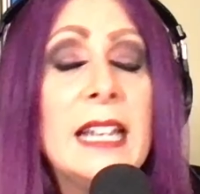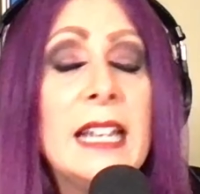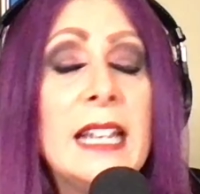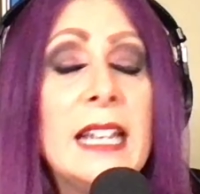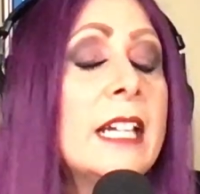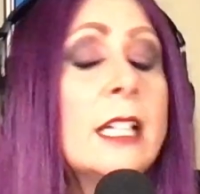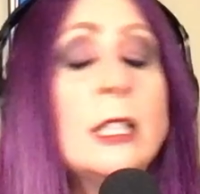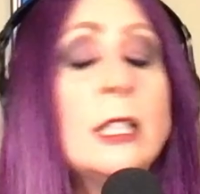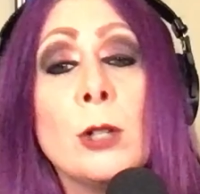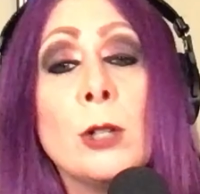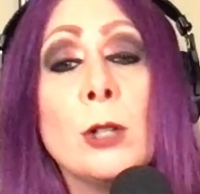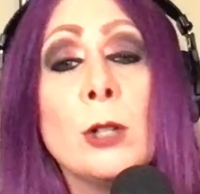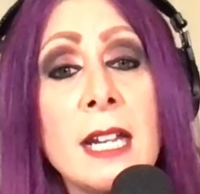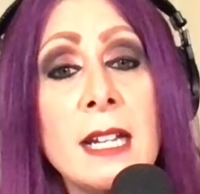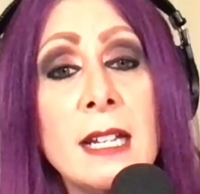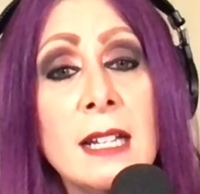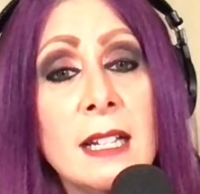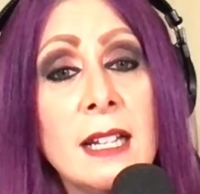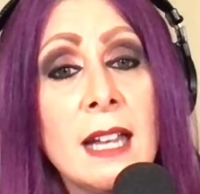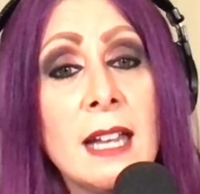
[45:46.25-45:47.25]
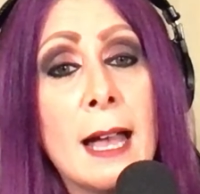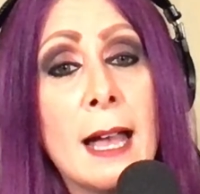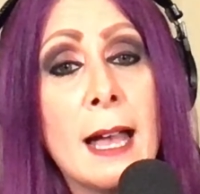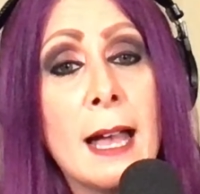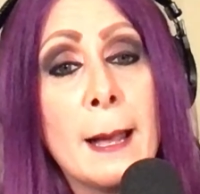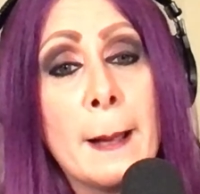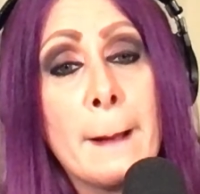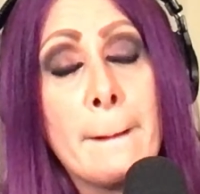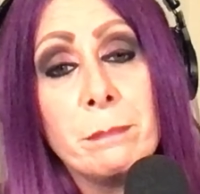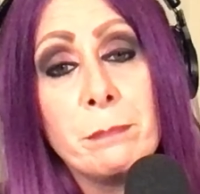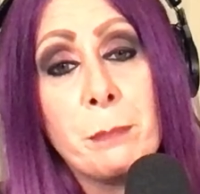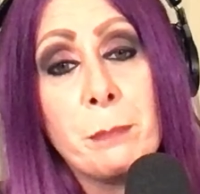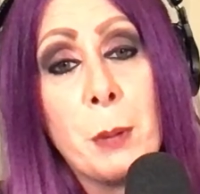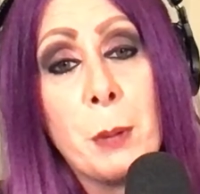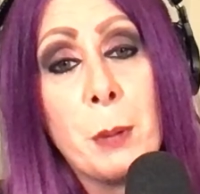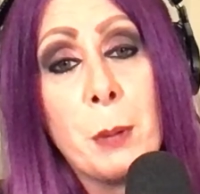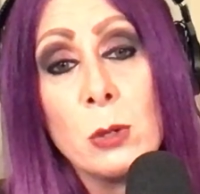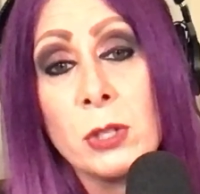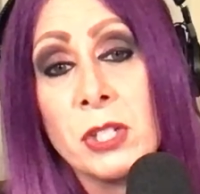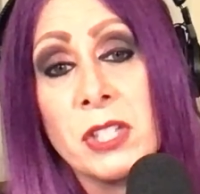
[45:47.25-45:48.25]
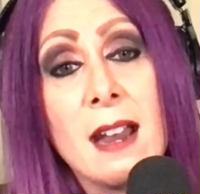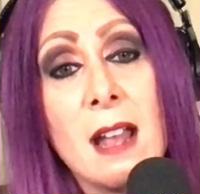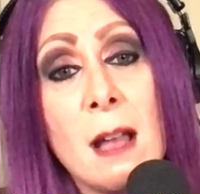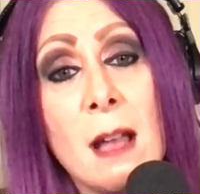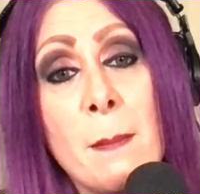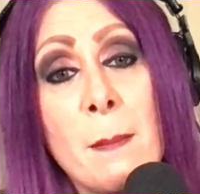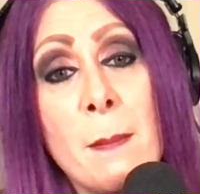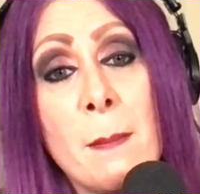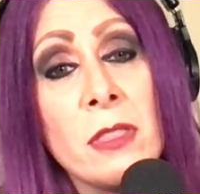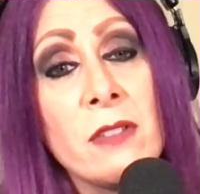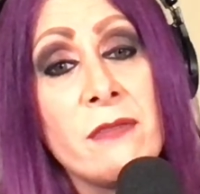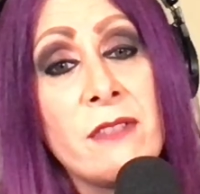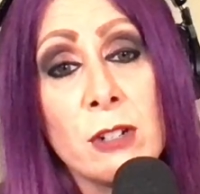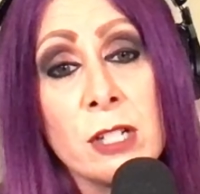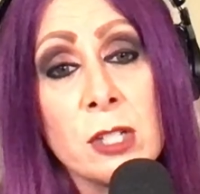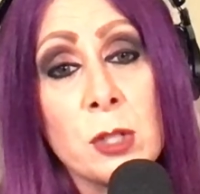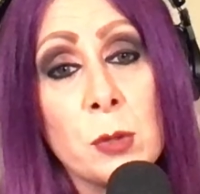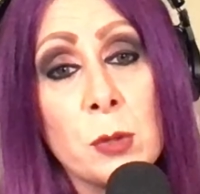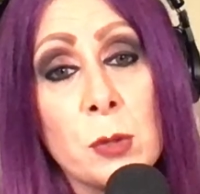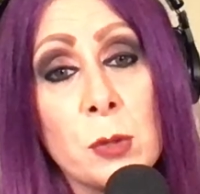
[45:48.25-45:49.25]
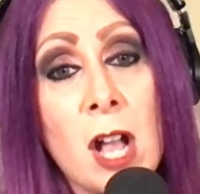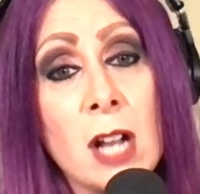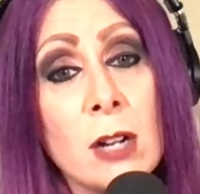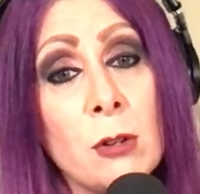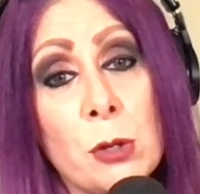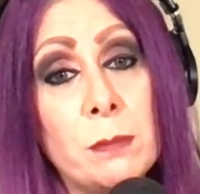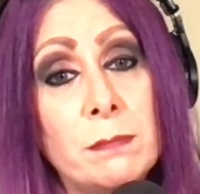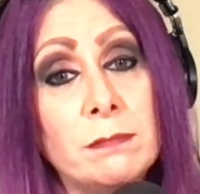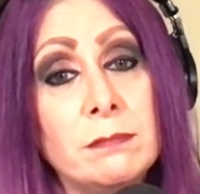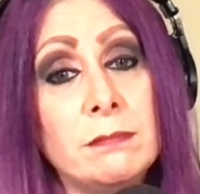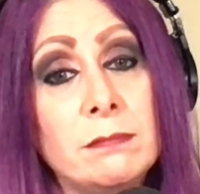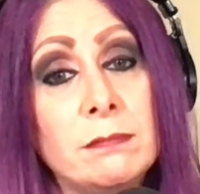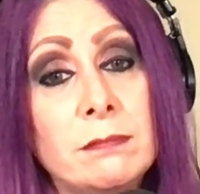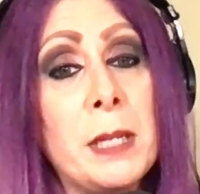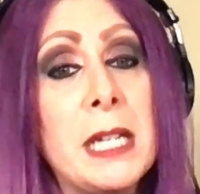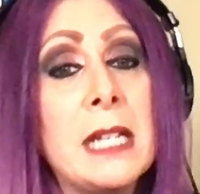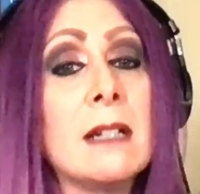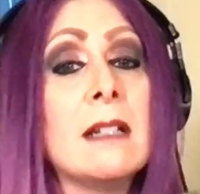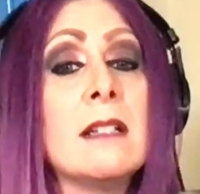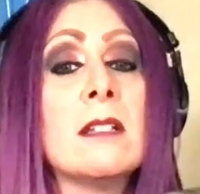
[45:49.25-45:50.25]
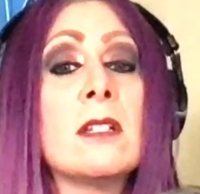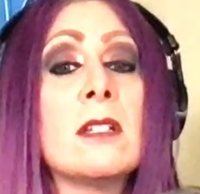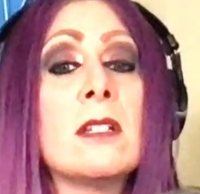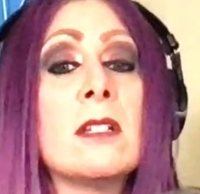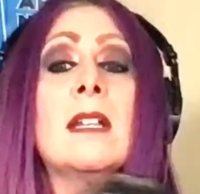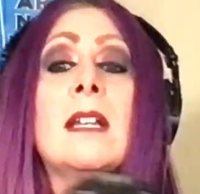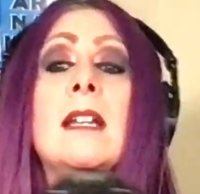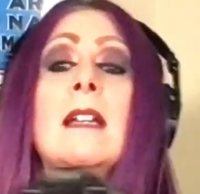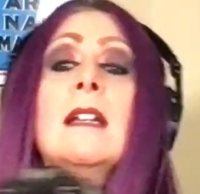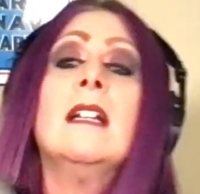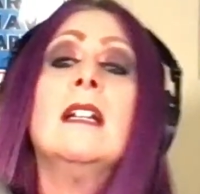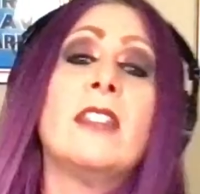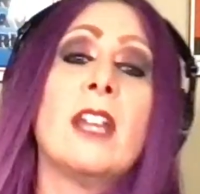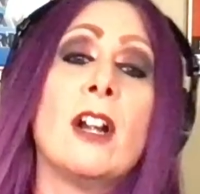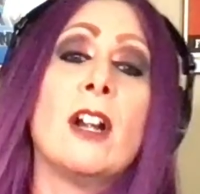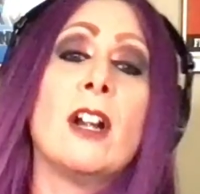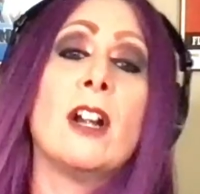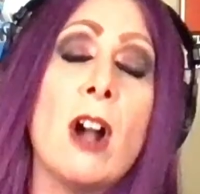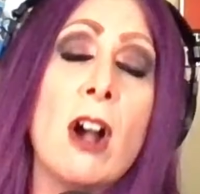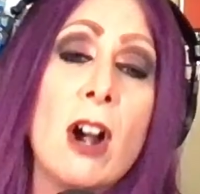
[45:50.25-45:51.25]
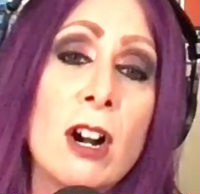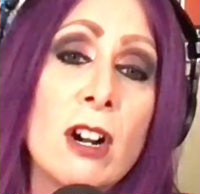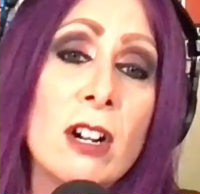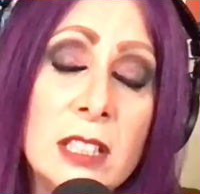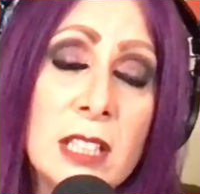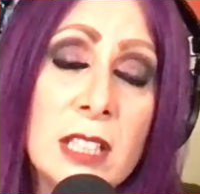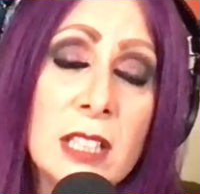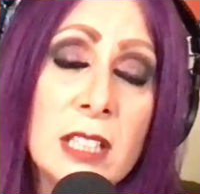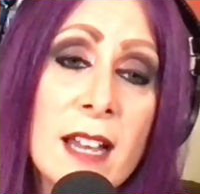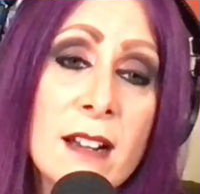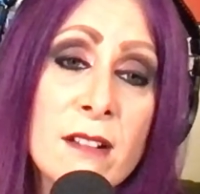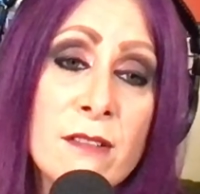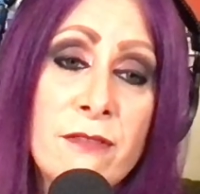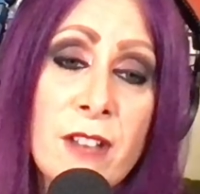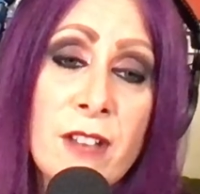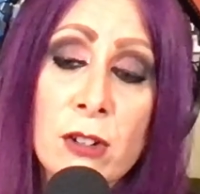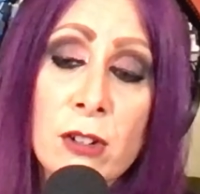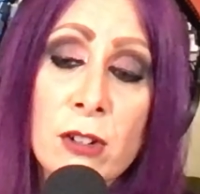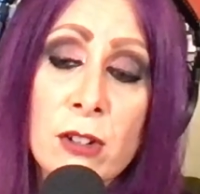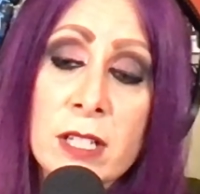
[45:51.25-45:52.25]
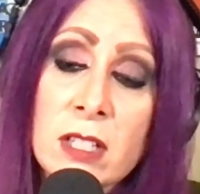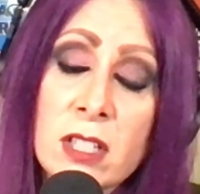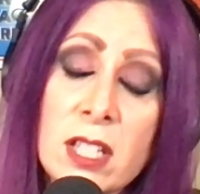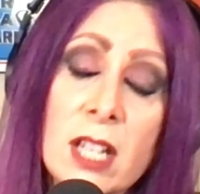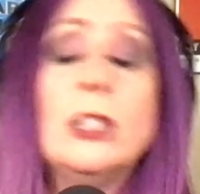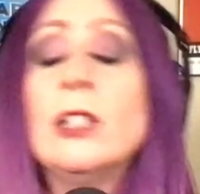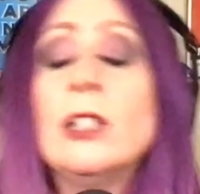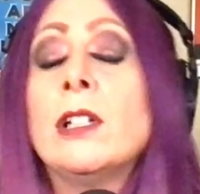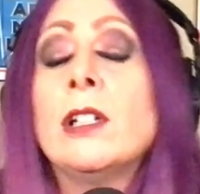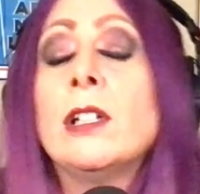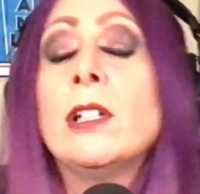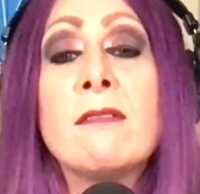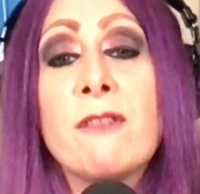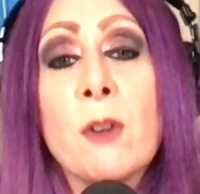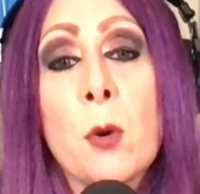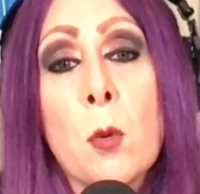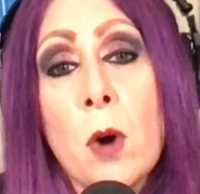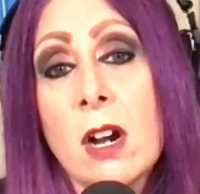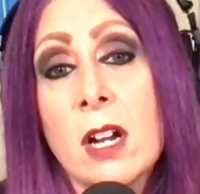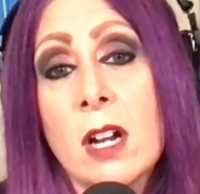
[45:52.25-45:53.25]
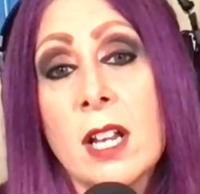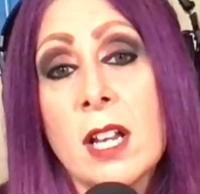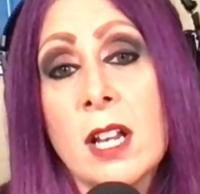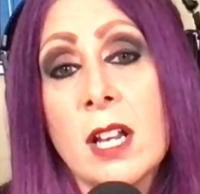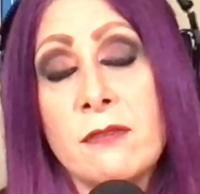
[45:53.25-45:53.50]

Hillary, post that up on the Veterans Rock Group, because there are a lot of veterans that are looking for work.